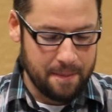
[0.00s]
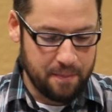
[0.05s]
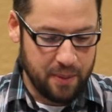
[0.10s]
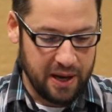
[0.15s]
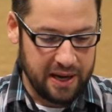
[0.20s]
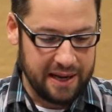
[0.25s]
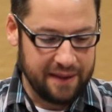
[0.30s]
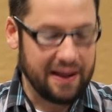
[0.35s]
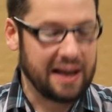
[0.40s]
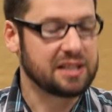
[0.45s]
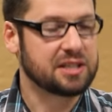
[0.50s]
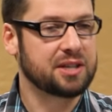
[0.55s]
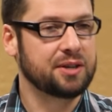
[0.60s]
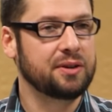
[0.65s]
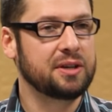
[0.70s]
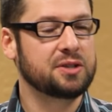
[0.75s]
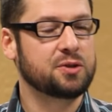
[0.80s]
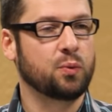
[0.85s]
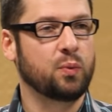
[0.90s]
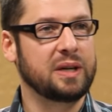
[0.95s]
But in that
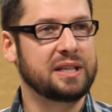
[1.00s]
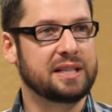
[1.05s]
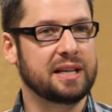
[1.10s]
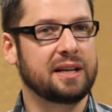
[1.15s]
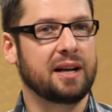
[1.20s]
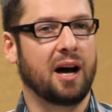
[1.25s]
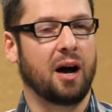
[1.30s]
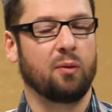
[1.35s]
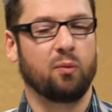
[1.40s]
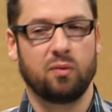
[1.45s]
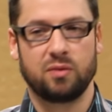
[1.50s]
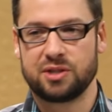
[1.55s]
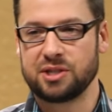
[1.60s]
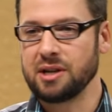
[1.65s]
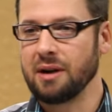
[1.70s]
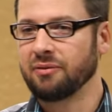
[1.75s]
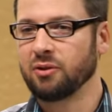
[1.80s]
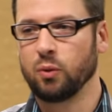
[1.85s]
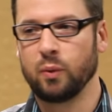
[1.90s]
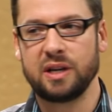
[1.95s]
series, we did
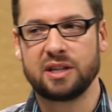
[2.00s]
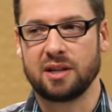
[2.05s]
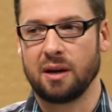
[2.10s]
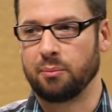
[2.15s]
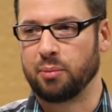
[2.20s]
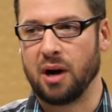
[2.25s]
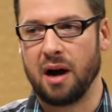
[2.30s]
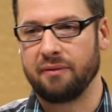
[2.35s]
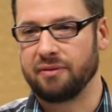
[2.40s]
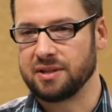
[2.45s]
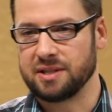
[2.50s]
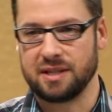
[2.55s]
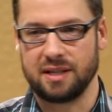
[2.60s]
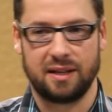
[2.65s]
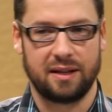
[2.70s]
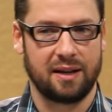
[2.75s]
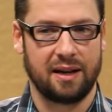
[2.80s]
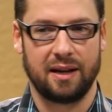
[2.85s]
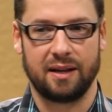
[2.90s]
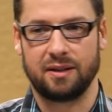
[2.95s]
several weeks on
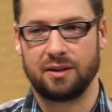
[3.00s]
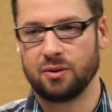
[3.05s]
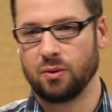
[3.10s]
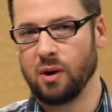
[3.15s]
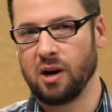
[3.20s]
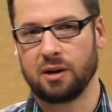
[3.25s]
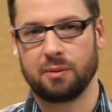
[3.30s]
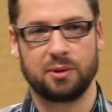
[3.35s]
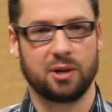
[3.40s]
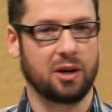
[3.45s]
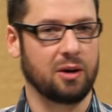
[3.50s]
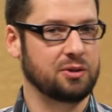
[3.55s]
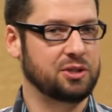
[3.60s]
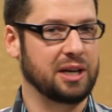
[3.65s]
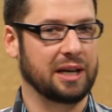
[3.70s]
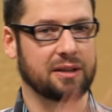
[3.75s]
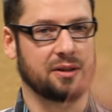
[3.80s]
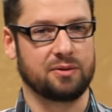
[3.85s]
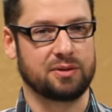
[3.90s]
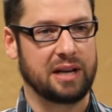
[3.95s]
prophecy, and you're welcome to go
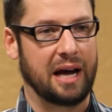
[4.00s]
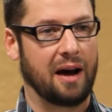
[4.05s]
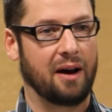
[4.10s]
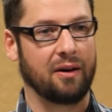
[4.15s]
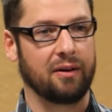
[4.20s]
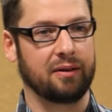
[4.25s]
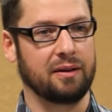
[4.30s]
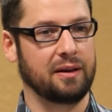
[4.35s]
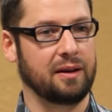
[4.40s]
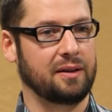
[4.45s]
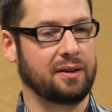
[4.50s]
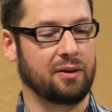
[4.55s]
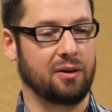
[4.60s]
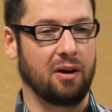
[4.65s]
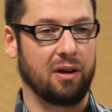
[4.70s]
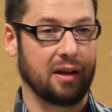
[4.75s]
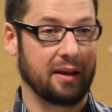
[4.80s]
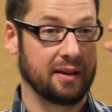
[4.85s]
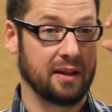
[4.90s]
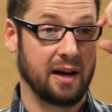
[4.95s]
check those out. They're
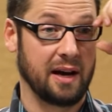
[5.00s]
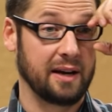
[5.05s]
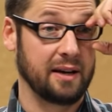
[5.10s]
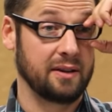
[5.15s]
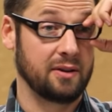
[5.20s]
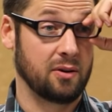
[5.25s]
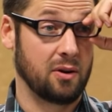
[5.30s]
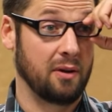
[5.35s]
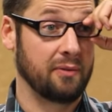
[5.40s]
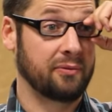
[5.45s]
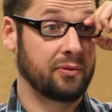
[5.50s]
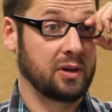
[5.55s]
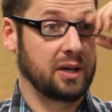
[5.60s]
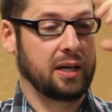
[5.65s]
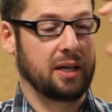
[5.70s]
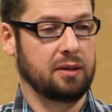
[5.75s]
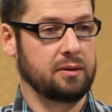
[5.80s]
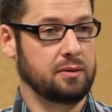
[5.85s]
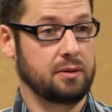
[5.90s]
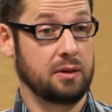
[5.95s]
all online, and they're all
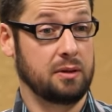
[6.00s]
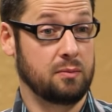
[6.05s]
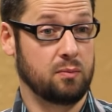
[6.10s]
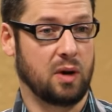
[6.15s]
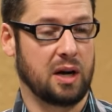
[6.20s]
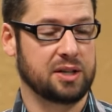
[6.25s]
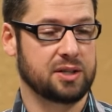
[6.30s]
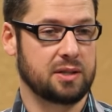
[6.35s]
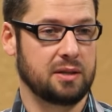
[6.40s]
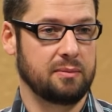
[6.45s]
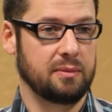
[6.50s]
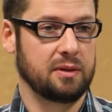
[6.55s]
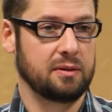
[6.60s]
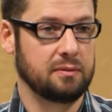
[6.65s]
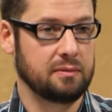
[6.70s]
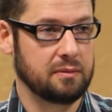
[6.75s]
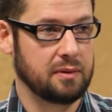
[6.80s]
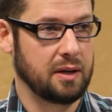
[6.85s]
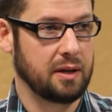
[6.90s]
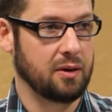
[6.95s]
free, and watch them,
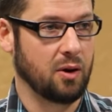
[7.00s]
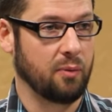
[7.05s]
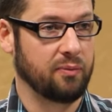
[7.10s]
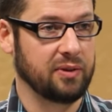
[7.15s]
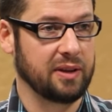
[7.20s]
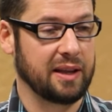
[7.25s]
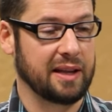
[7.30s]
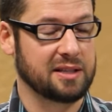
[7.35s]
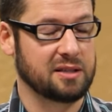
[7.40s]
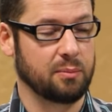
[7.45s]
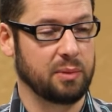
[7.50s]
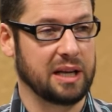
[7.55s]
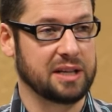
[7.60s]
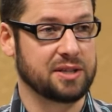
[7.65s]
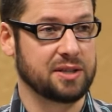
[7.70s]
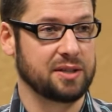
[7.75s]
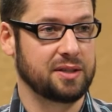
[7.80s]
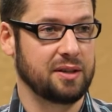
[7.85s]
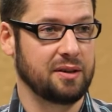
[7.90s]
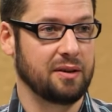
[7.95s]
and hopefully that's a
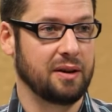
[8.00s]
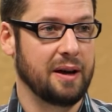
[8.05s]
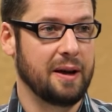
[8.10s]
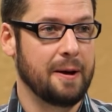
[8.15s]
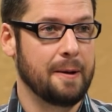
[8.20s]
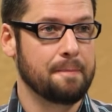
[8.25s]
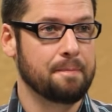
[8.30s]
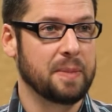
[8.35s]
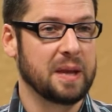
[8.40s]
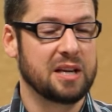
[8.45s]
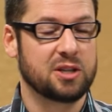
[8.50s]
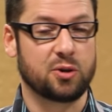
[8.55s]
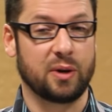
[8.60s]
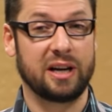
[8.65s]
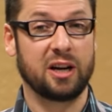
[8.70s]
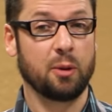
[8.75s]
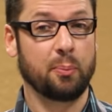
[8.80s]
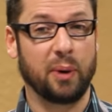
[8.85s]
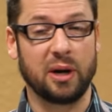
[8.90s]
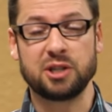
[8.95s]
blessing to you. So I
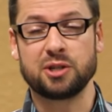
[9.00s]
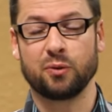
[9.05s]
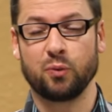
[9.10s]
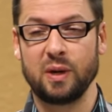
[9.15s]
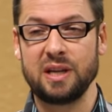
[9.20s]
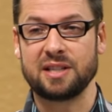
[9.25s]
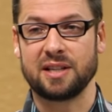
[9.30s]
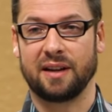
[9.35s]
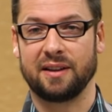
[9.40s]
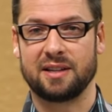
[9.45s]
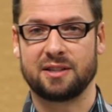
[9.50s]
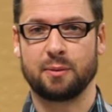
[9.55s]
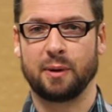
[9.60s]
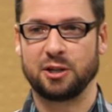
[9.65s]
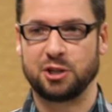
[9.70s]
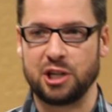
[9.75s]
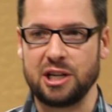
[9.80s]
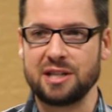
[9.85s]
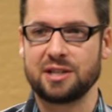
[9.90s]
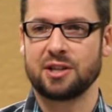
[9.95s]
did a bunch of weeks on this
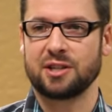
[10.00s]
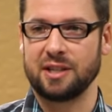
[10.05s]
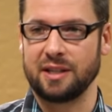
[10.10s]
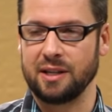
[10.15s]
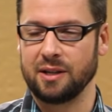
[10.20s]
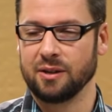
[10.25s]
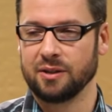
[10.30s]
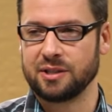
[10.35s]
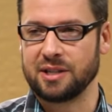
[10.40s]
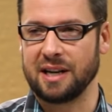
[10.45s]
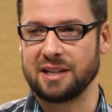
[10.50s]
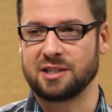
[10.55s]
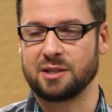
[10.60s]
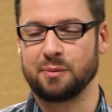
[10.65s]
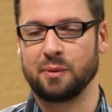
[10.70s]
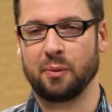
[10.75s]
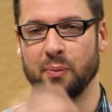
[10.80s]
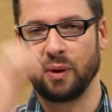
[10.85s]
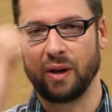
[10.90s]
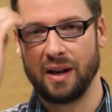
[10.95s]
about Jesus in the Old
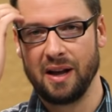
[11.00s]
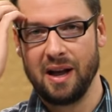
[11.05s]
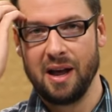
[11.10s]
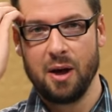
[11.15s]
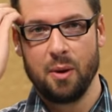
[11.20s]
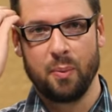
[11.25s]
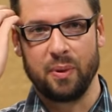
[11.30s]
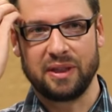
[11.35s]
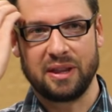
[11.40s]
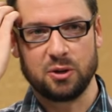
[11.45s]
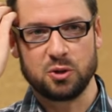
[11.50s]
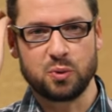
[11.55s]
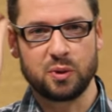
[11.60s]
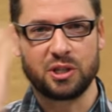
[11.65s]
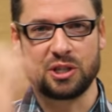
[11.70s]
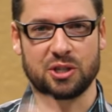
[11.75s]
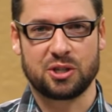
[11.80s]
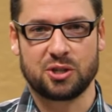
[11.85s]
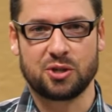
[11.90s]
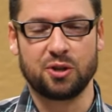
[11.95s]
Testament, but those were
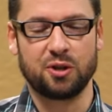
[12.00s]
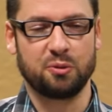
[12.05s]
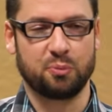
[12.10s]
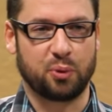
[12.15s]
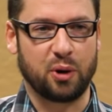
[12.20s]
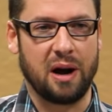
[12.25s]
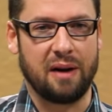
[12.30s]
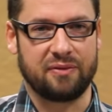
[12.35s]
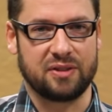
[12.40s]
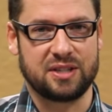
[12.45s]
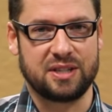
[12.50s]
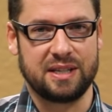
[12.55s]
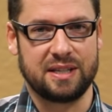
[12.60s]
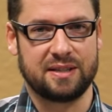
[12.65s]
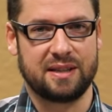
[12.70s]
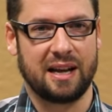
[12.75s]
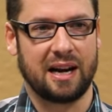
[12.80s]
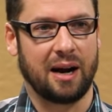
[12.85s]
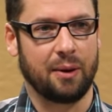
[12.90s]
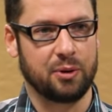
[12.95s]
just certain
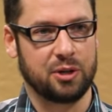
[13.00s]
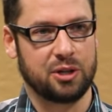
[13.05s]
prophecies that I